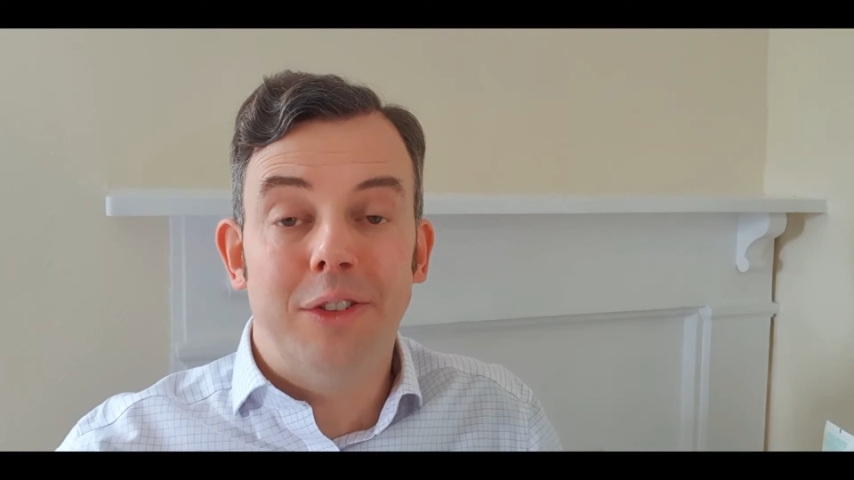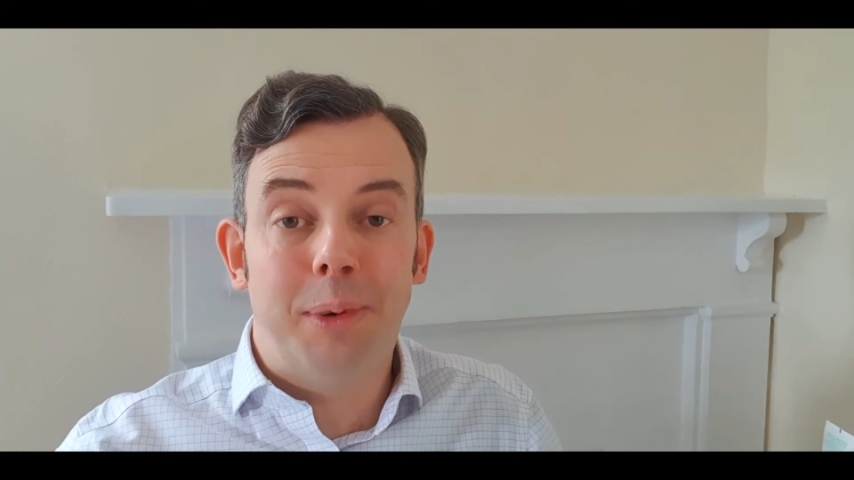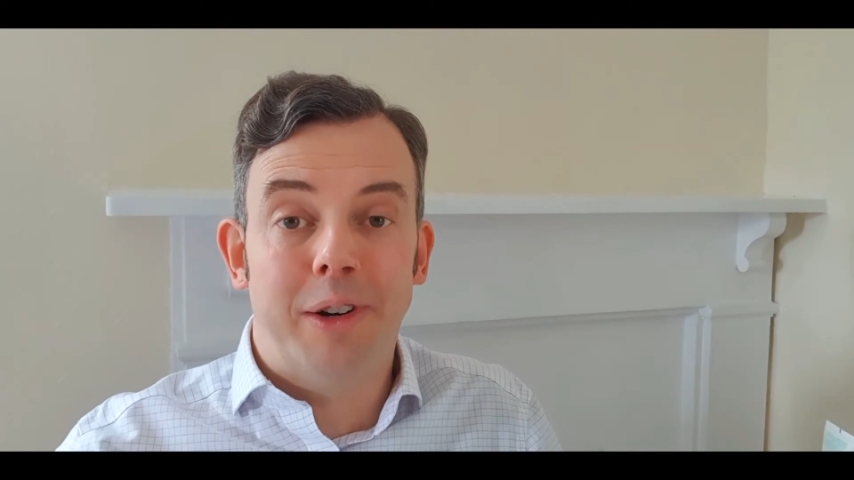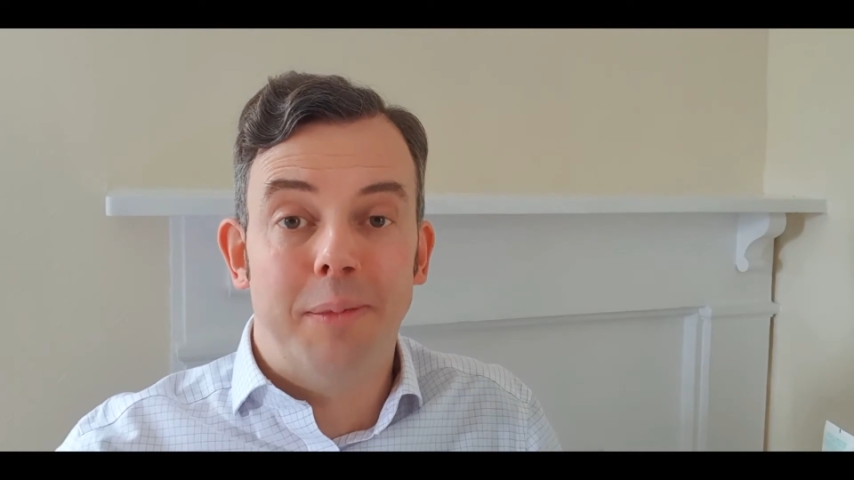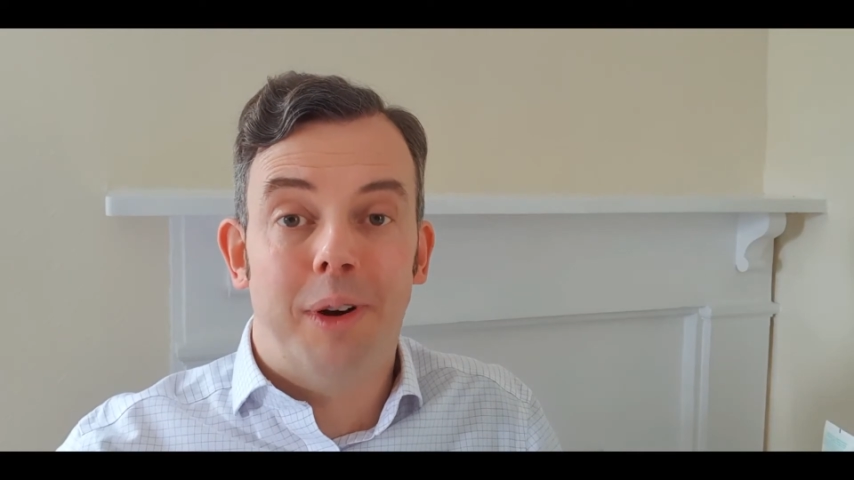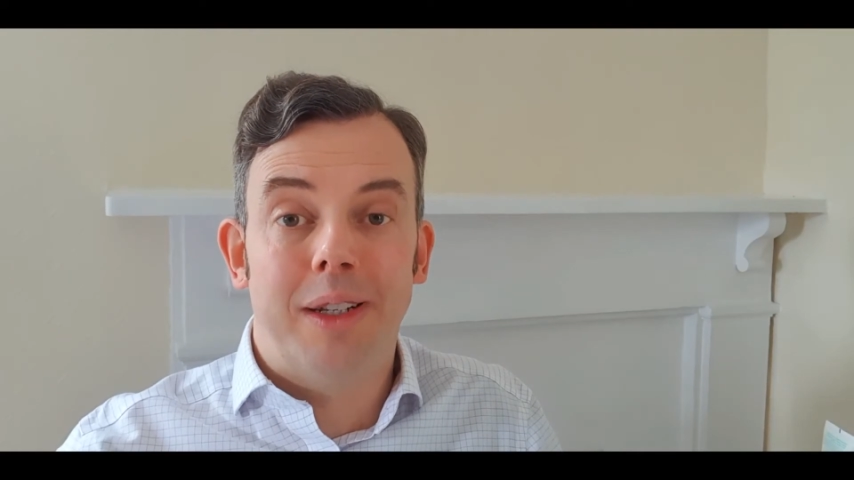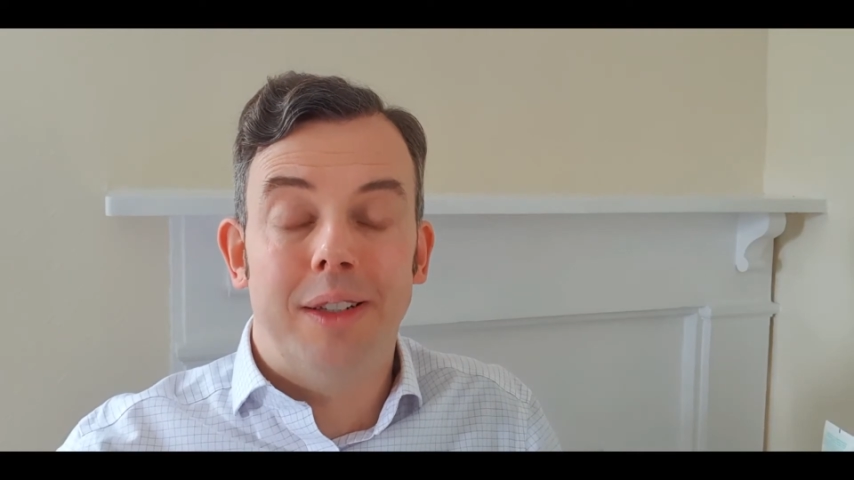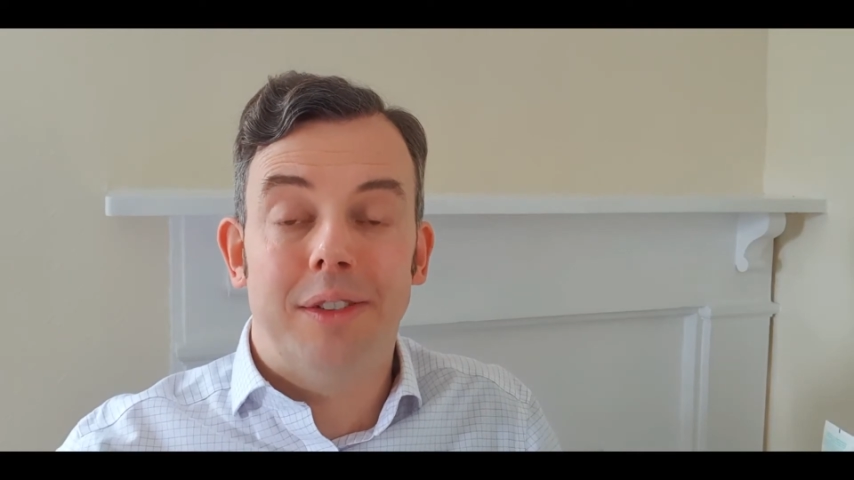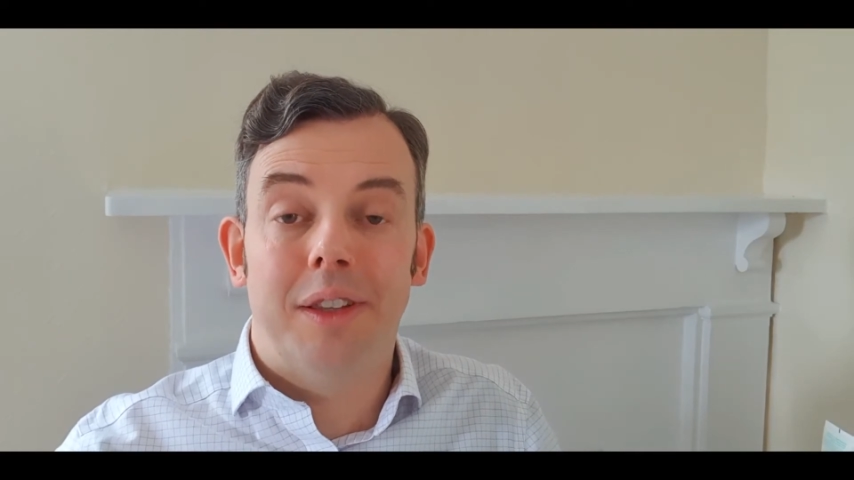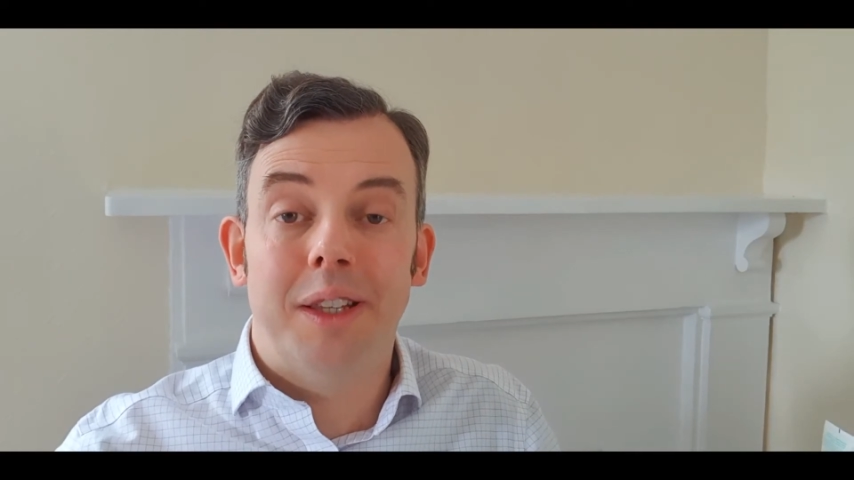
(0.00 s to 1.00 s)
to bear in mind
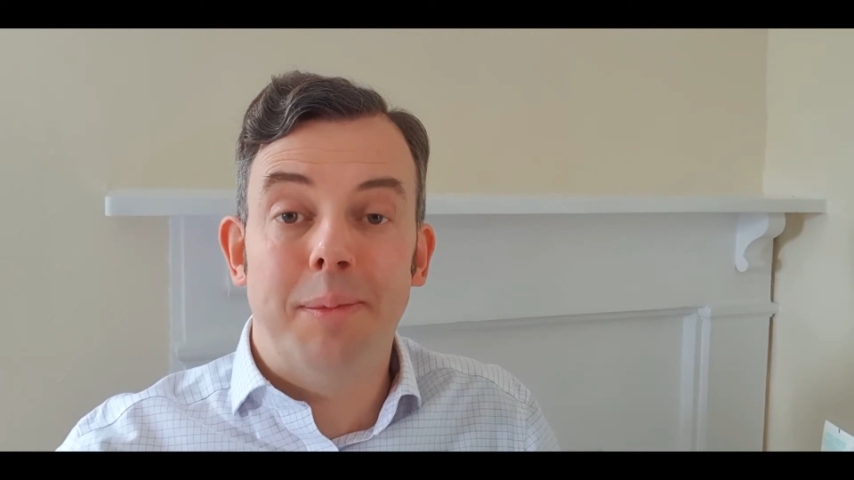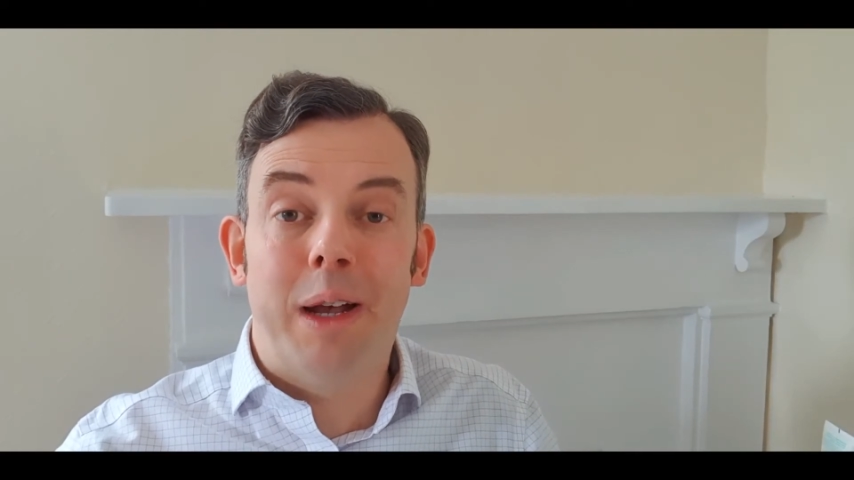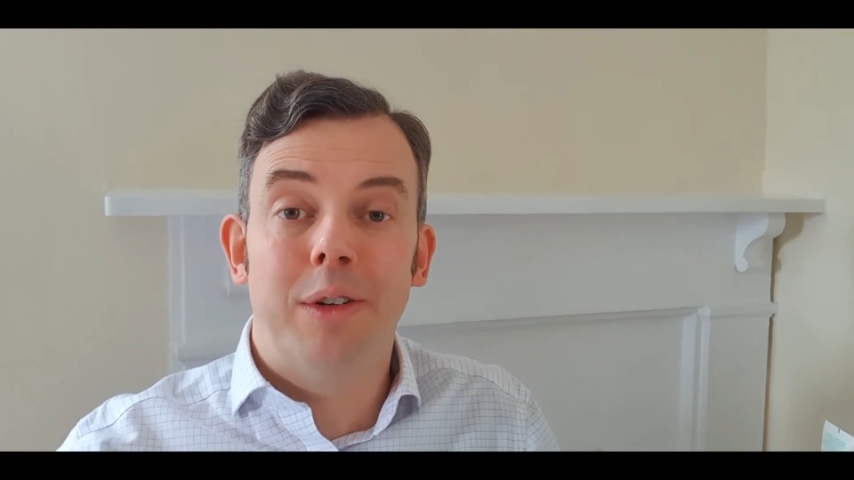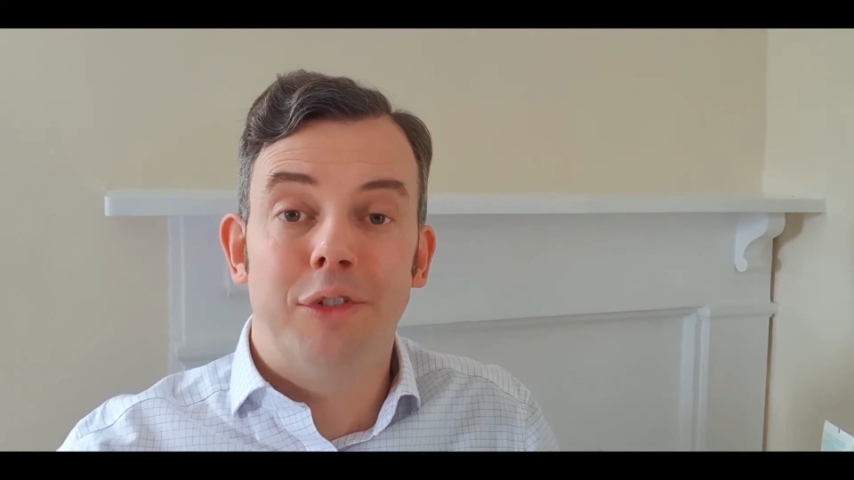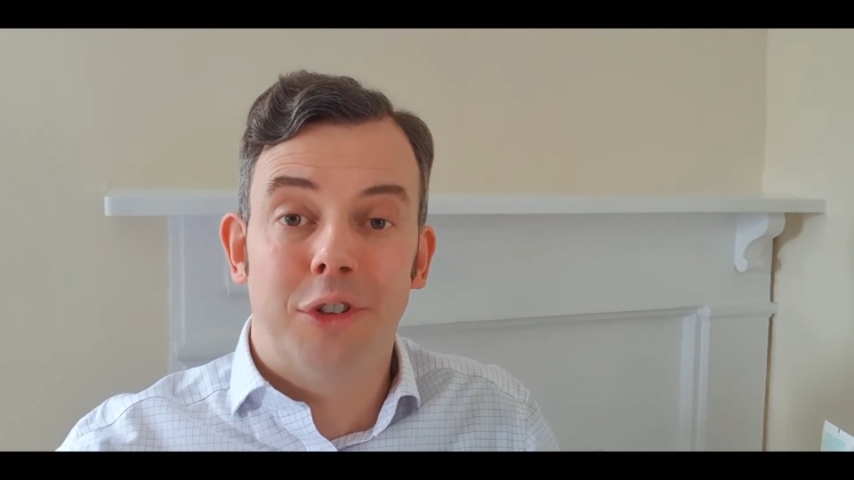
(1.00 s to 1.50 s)
is that the amount of